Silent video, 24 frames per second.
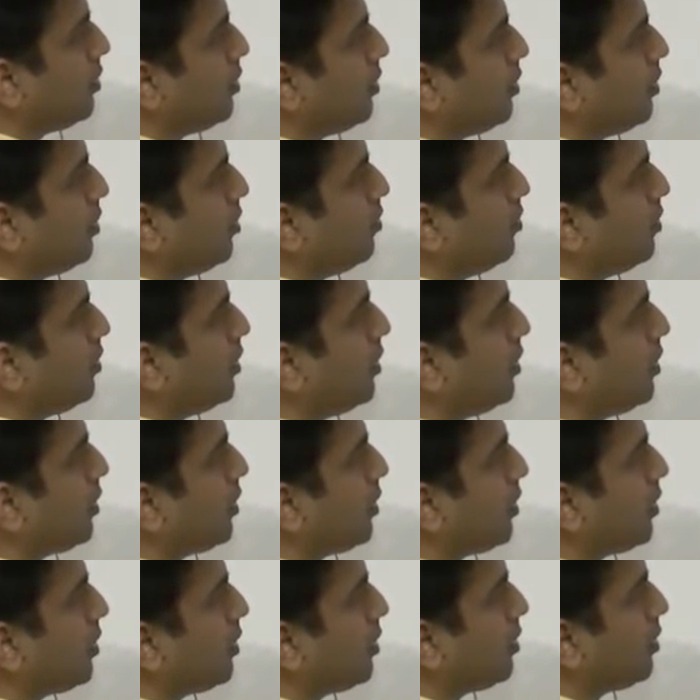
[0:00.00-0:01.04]
q
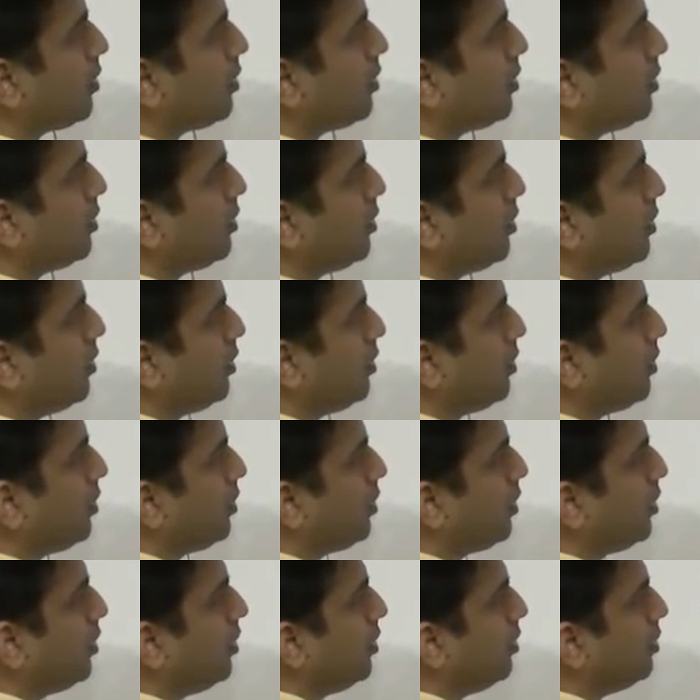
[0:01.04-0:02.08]
I
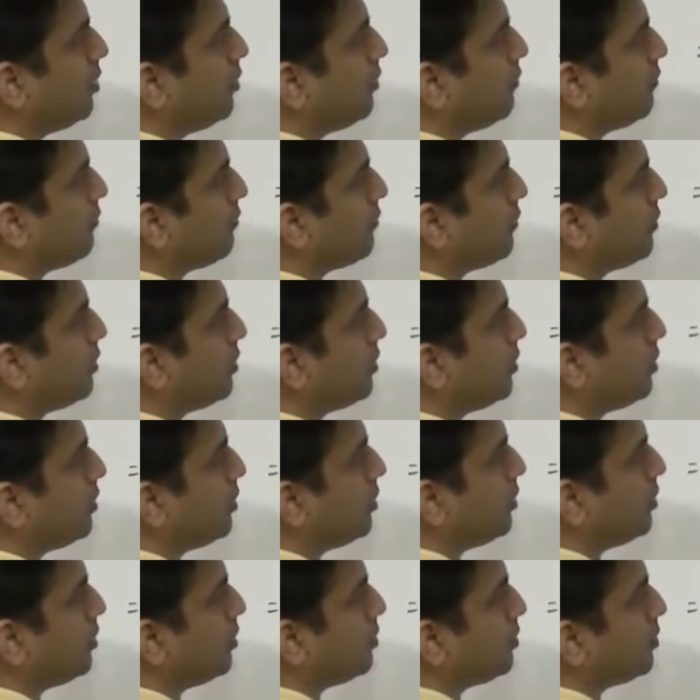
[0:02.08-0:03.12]
t of
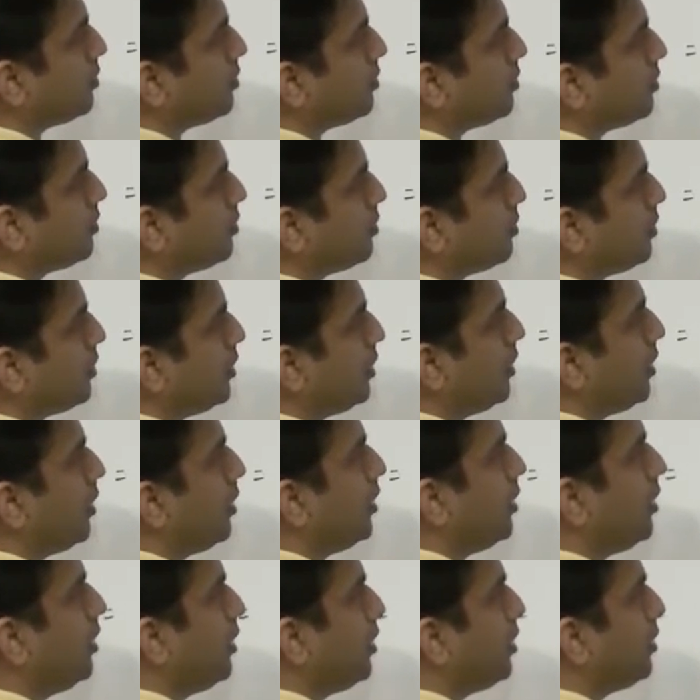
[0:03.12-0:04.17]
z
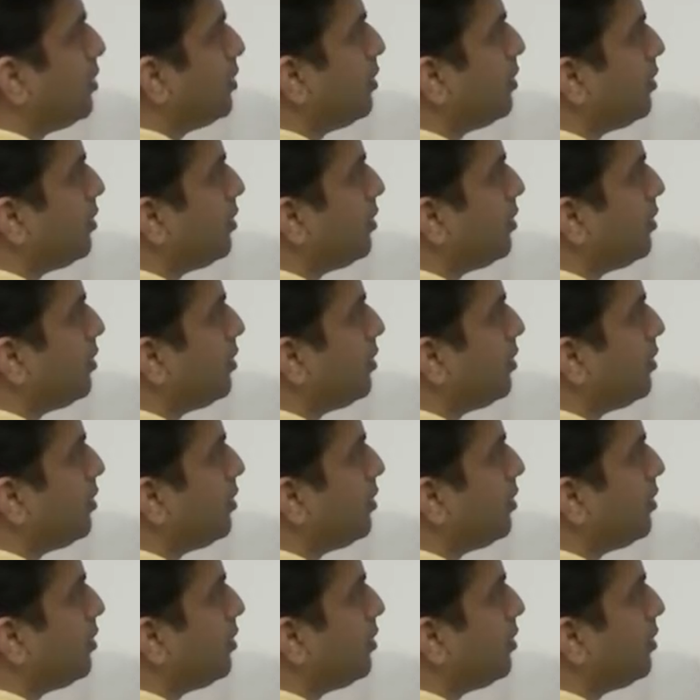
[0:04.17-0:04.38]
I